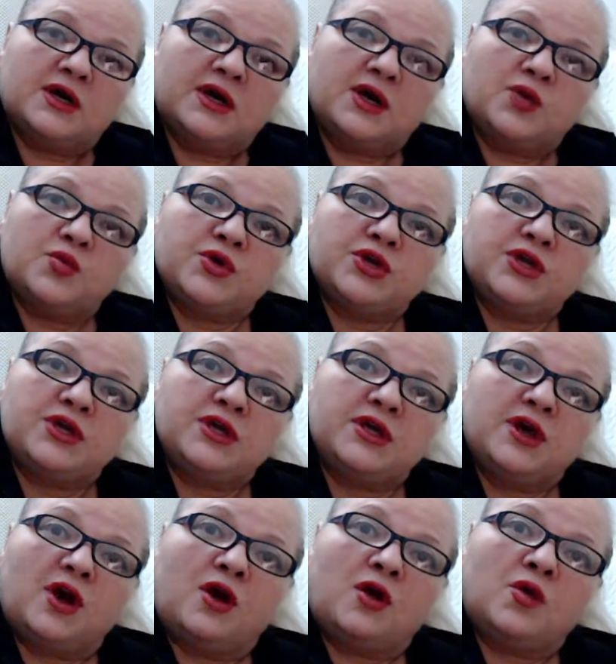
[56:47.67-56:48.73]

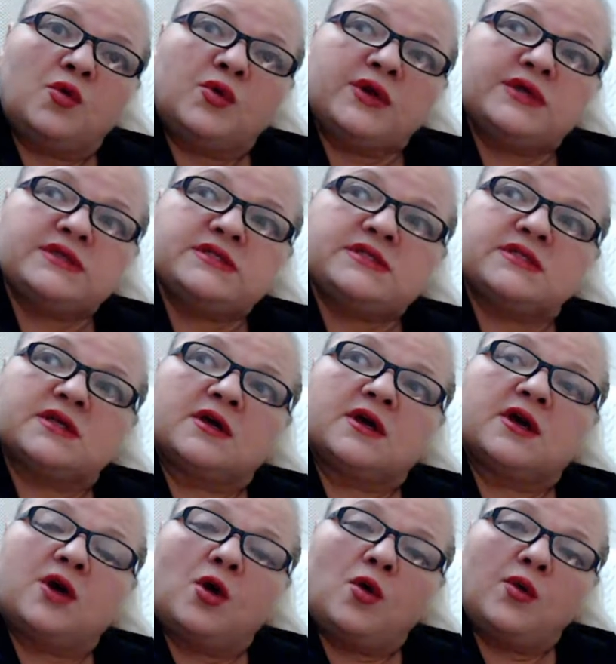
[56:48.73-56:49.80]
we always
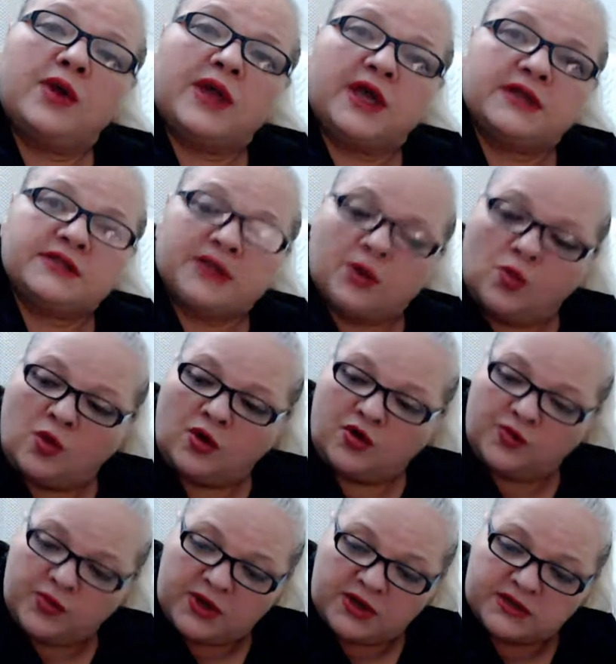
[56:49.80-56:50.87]
go and get that
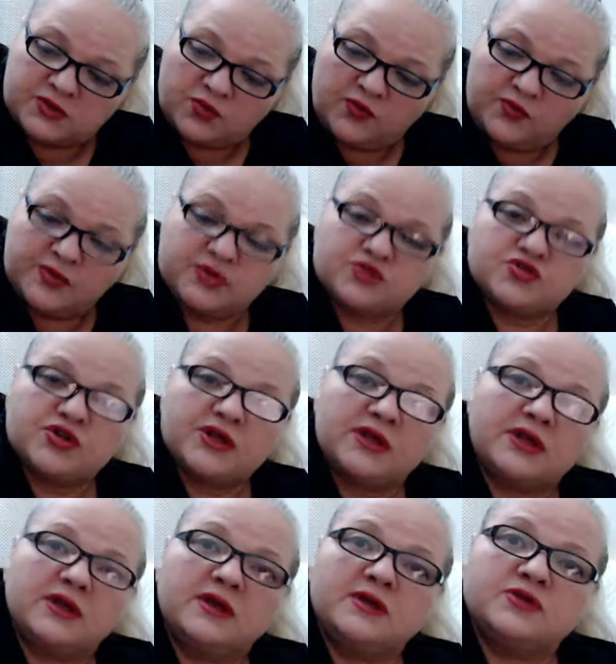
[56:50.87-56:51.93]
water, because we've been
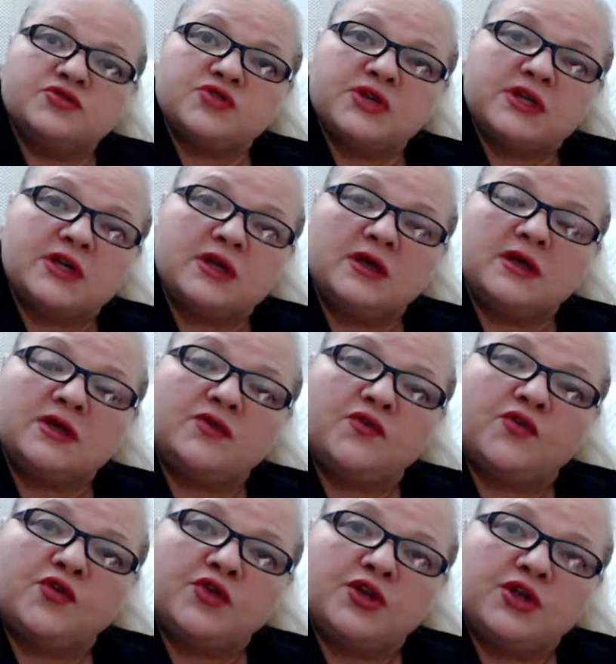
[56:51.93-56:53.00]
drinking it
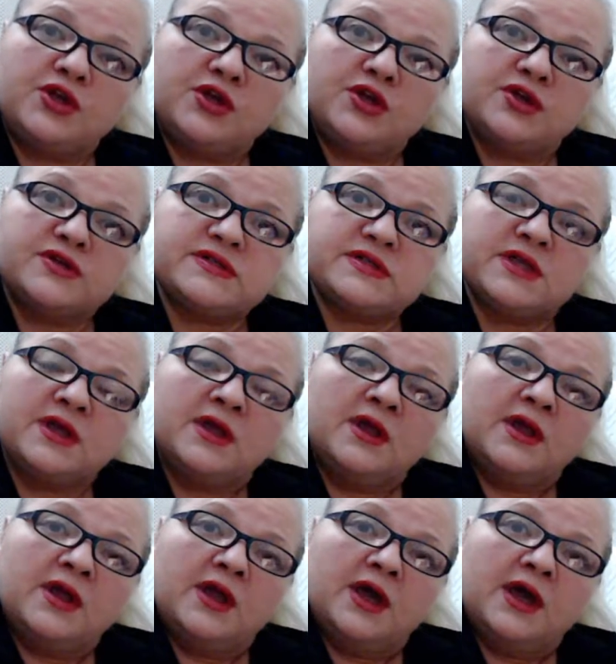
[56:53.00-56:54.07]
for years,
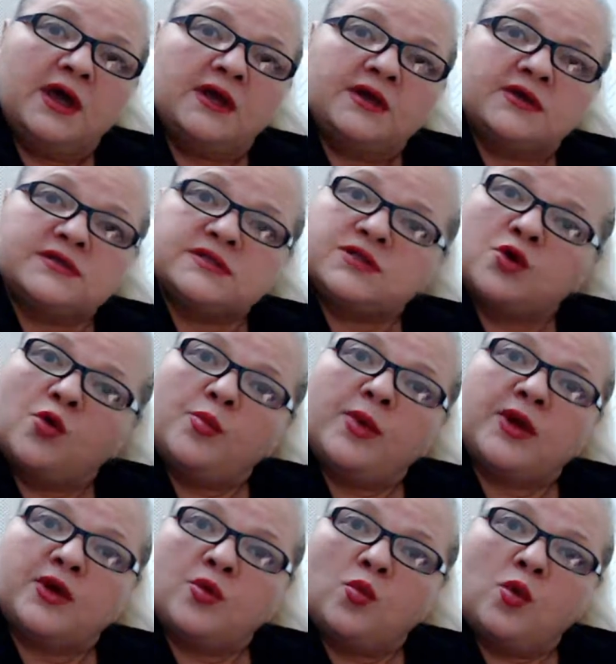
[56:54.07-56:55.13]
and there's no
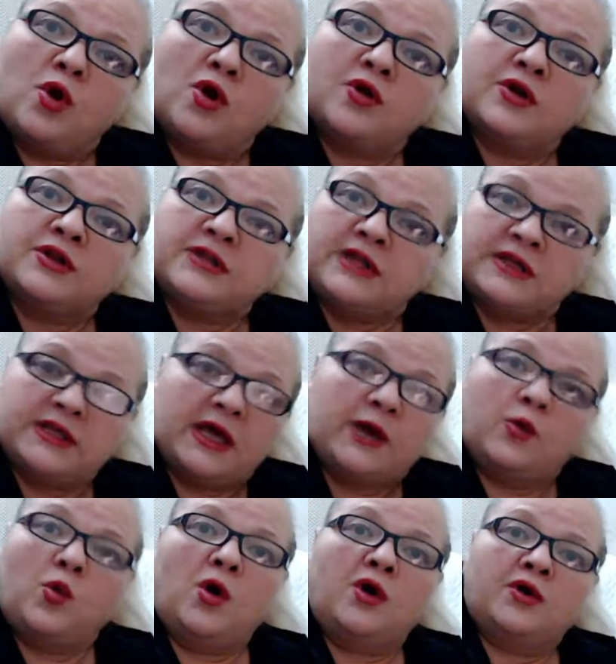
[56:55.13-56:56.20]
better water than
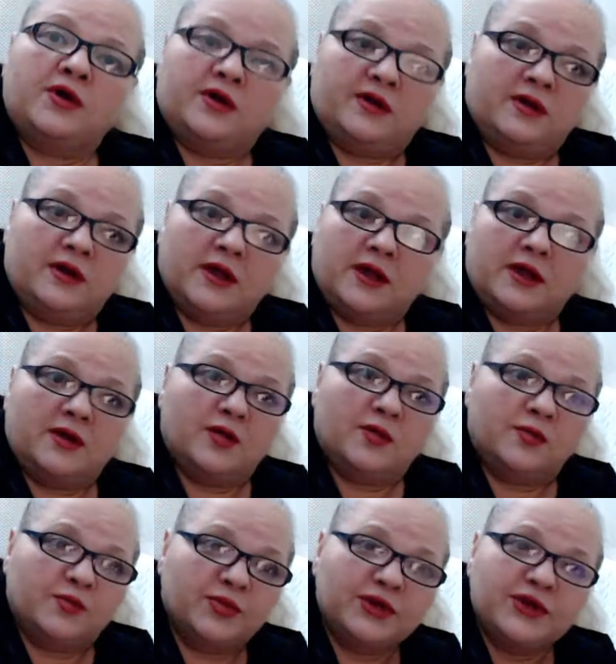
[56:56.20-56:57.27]
that water, like,
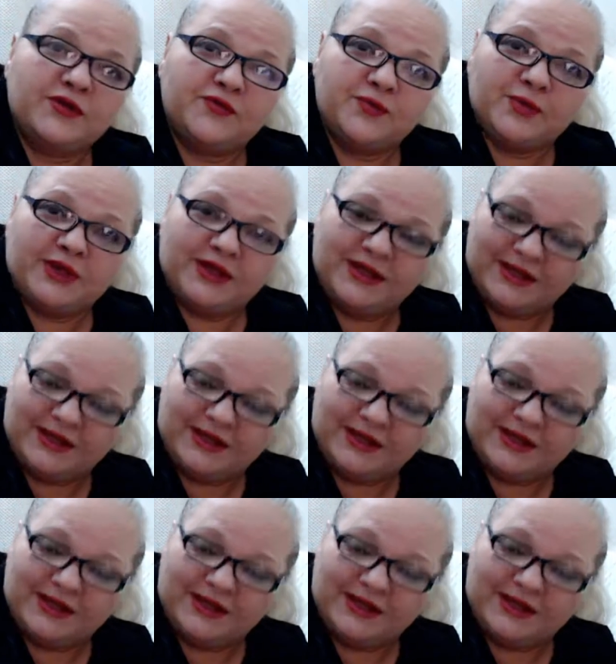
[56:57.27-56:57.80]
believe me.